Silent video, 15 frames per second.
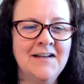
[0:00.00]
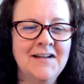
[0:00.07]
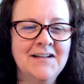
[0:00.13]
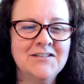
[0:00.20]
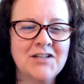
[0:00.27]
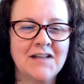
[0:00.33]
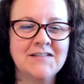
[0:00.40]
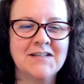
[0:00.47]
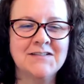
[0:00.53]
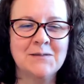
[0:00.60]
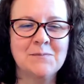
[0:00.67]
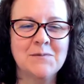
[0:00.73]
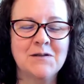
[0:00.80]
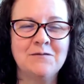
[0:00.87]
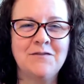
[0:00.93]
Jen says
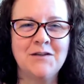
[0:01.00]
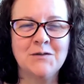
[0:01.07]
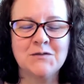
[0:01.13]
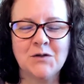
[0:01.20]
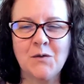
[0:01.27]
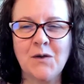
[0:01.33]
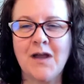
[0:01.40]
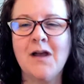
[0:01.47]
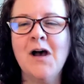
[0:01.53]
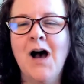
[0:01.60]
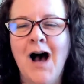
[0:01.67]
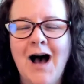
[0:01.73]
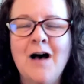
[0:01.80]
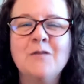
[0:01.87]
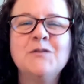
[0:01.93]
I'm confused. Okay.
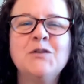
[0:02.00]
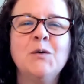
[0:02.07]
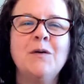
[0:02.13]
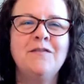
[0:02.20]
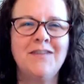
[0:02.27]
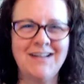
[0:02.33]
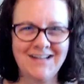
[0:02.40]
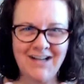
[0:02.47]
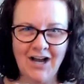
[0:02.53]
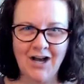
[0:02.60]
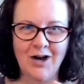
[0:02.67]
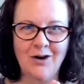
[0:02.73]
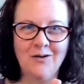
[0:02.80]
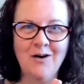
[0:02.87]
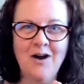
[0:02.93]
I'll do a
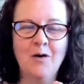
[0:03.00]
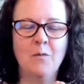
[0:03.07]
video